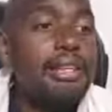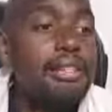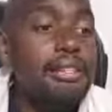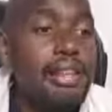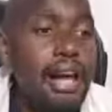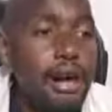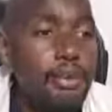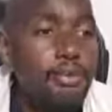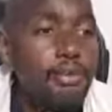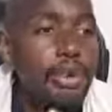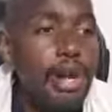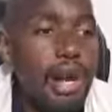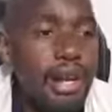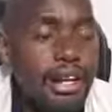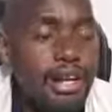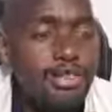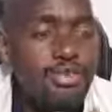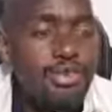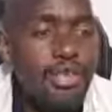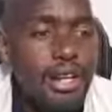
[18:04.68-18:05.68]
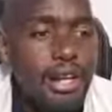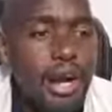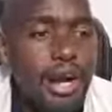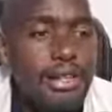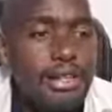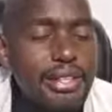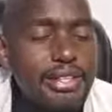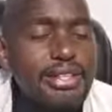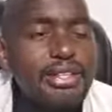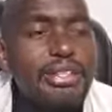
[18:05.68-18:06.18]
the time we are leaving
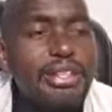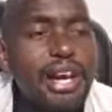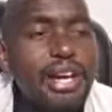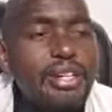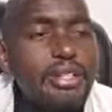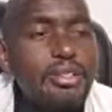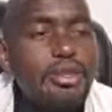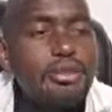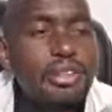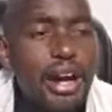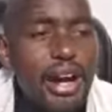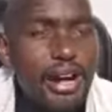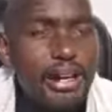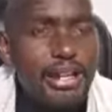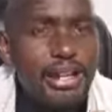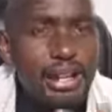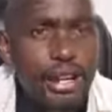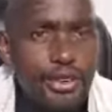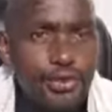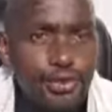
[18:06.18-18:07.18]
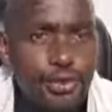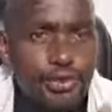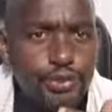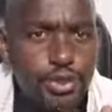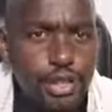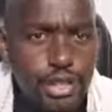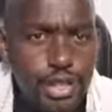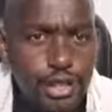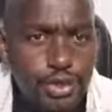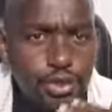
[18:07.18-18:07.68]
this journey of
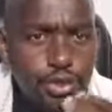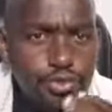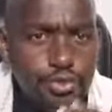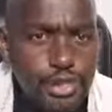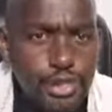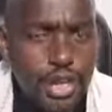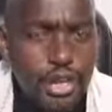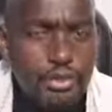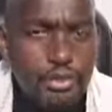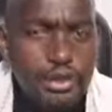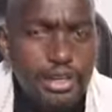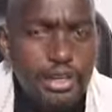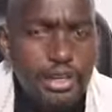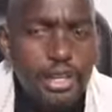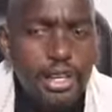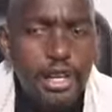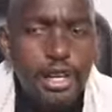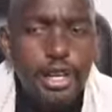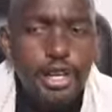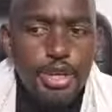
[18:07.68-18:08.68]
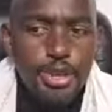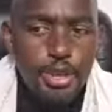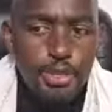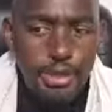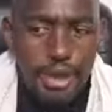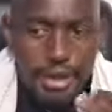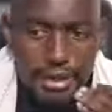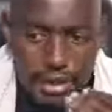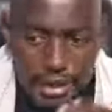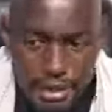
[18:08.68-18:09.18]
150 days of Psalms, you
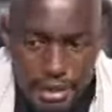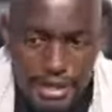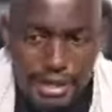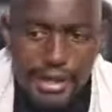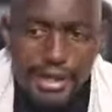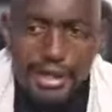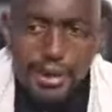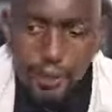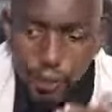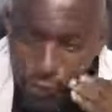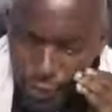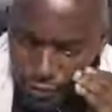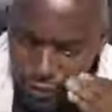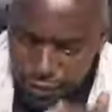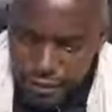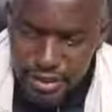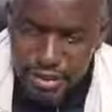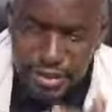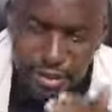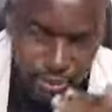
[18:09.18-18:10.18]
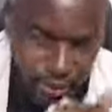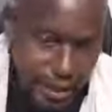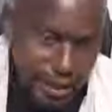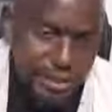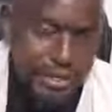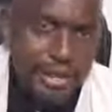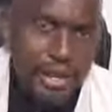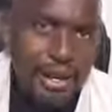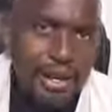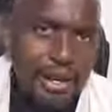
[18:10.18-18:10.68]
must deal with this
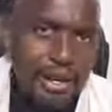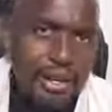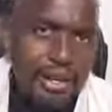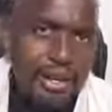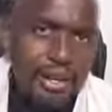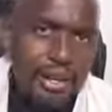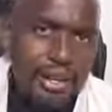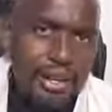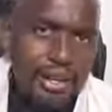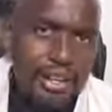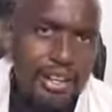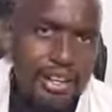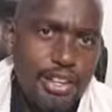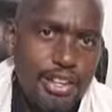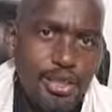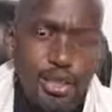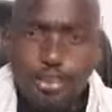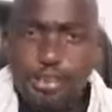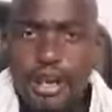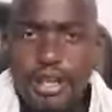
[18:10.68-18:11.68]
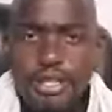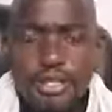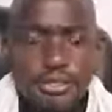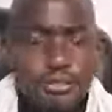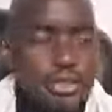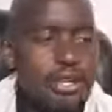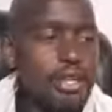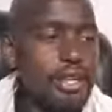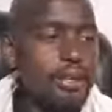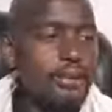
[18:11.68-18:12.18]
matter. You
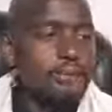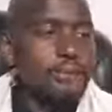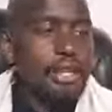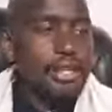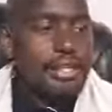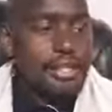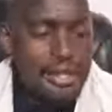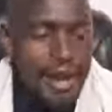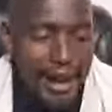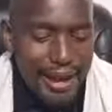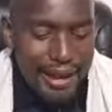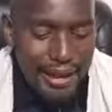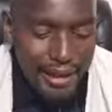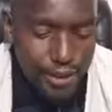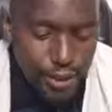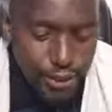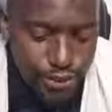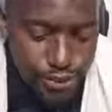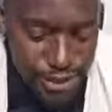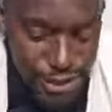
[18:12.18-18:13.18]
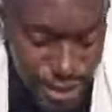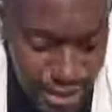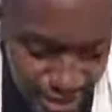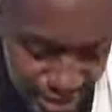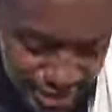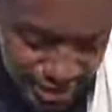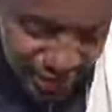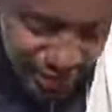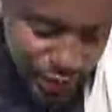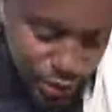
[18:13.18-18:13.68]
must be tired of seeing
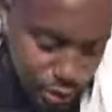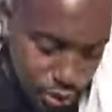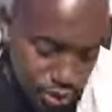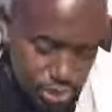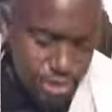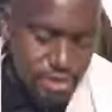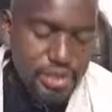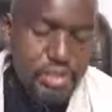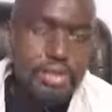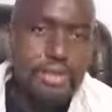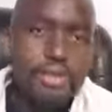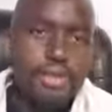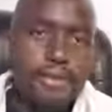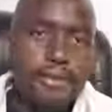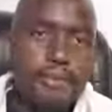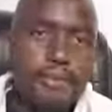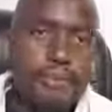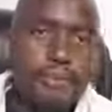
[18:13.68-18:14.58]
cycles.